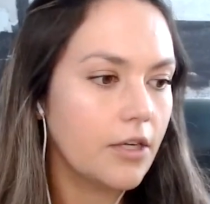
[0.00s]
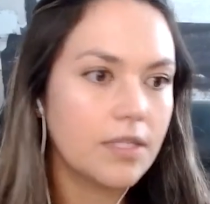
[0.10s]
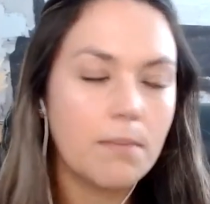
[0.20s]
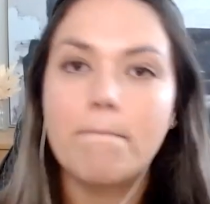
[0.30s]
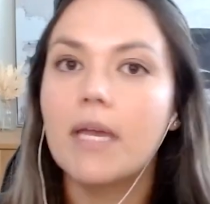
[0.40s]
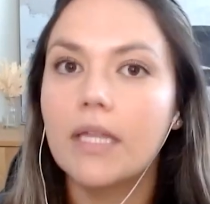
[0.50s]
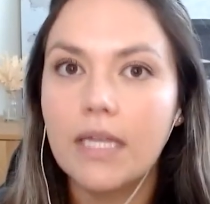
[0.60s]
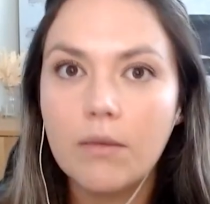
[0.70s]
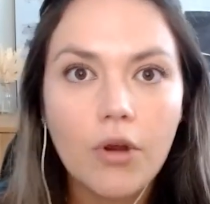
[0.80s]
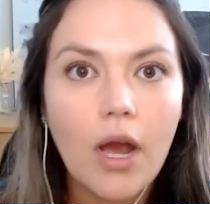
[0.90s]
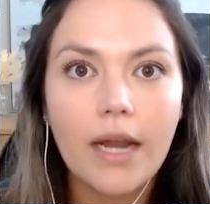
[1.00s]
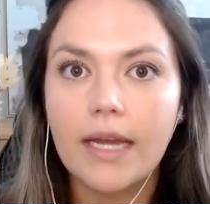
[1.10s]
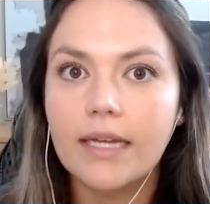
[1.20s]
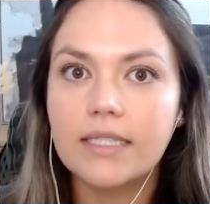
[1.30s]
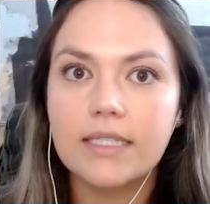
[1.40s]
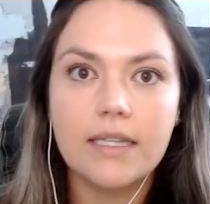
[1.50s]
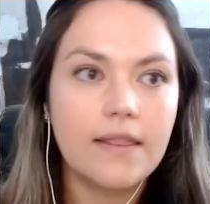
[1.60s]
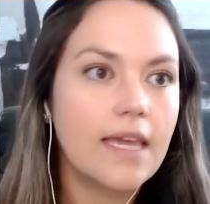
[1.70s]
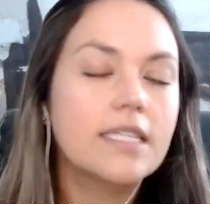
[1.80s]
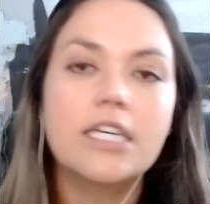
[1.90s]
There's a million products,
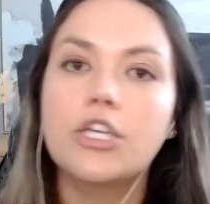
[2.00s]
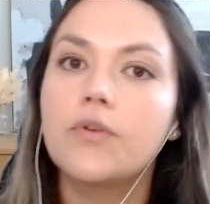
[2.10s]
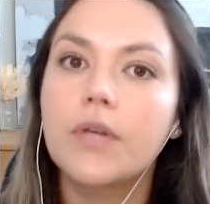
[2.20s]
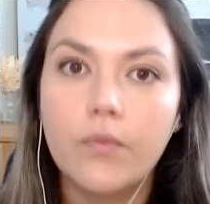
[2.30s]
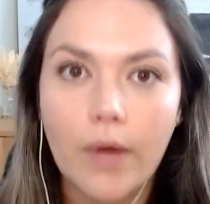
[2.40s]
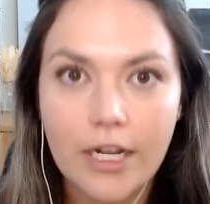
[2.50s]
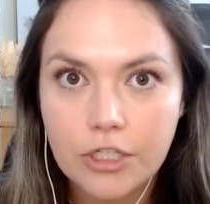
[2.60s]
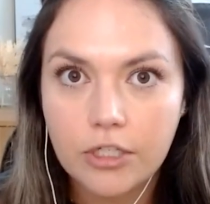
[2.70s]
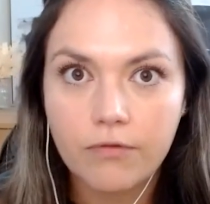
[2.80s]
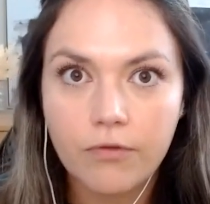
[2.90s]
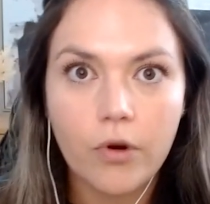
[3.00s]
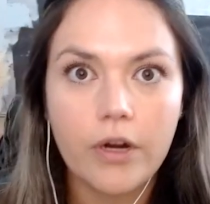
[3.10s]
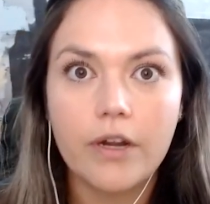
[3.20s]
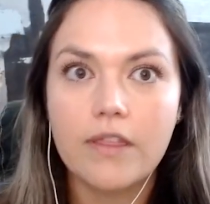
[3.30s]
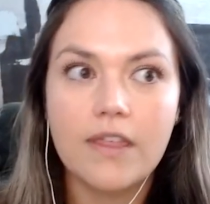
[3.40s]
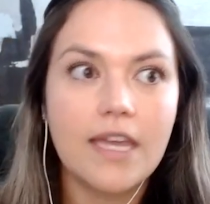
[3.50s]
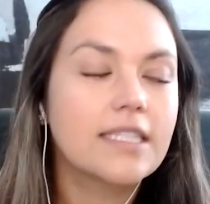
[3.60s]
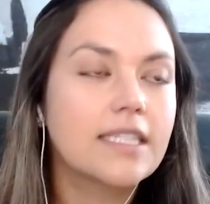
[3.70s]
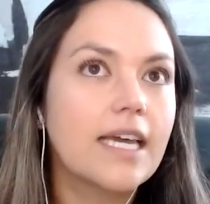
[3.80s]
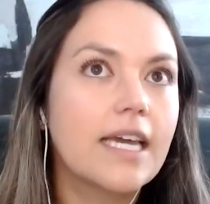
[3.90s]
things that you can register for,
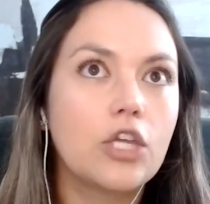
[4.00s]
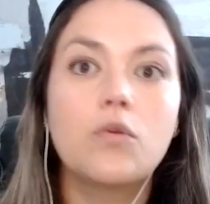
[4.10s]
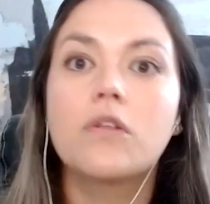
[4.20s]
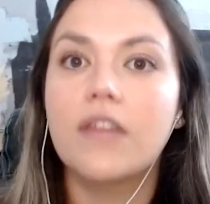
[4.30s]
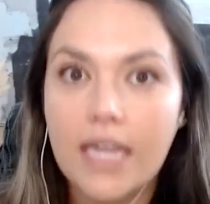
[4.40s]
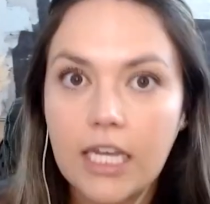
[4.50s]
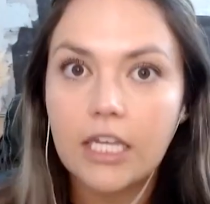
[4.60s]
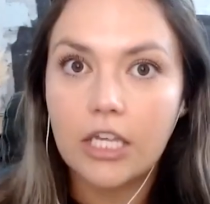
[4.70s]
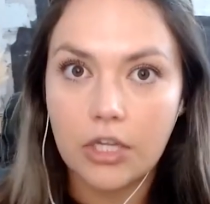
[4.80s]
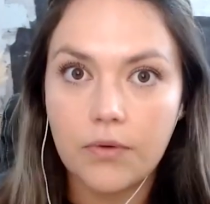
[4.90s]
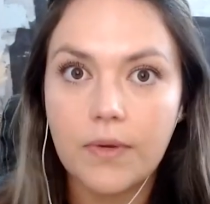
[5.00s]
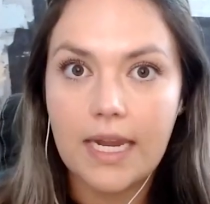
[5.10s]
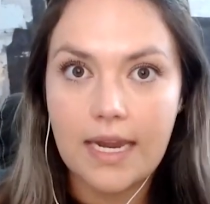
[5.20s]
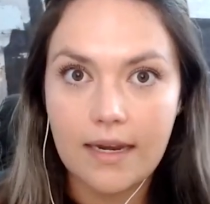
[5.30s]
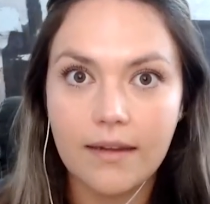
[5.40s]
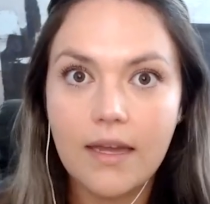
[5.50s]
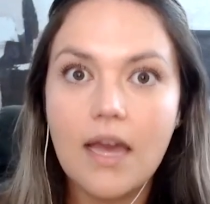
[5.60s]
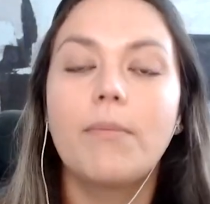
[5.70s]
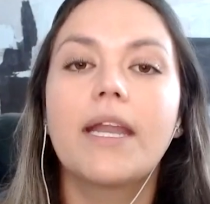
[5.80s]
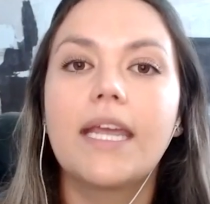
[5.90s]
things that you think you need.
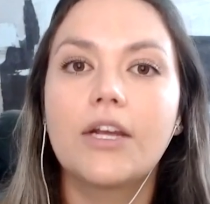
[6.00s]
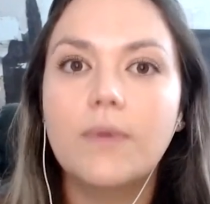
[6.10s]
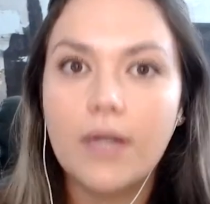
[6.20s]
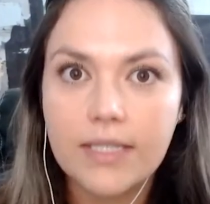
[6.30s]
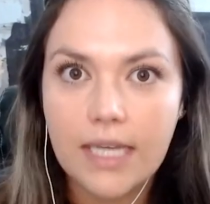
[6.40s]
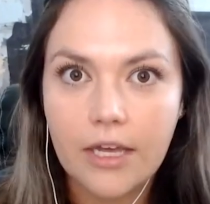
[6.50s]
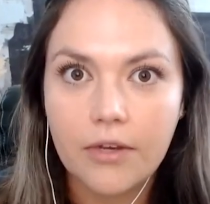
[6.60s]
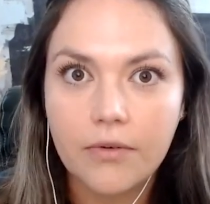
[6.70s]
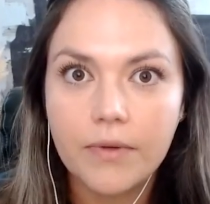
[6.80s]
But here's what I'll tell you.